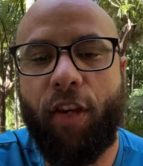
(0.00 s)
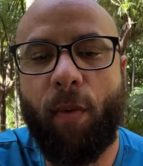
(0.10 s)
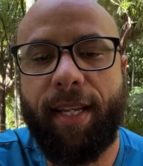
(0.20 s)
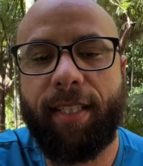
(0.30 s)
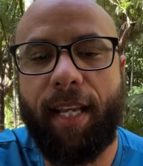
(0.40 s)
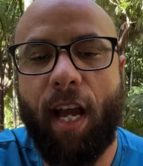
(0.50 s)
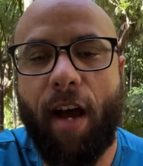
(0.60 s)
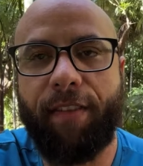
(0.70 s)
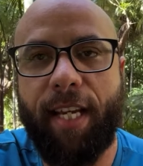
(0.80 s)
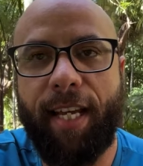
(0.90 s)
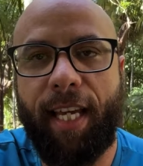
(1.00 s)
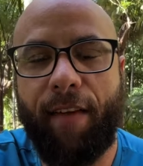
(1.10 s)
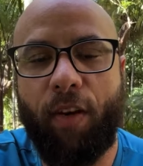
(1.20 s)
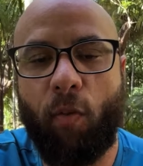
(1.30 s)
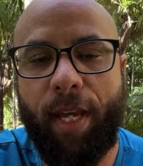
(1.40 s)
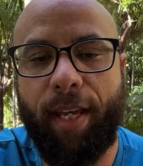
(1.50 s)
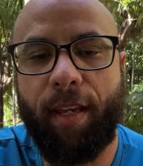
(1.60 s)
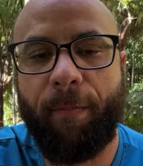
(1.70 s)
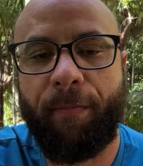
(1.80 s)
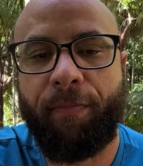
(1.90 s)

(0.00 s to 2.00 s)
U S layoffs in a given week.